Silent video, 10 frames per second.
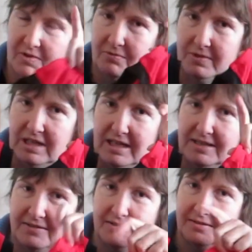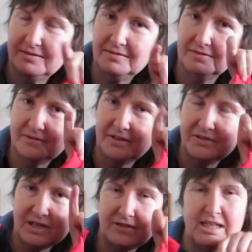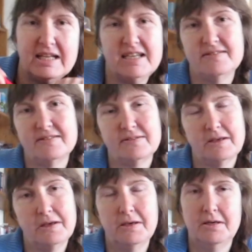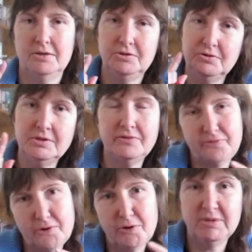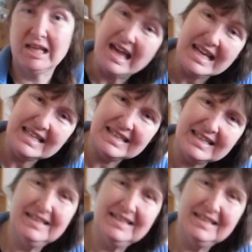related, Star Trek related uniform like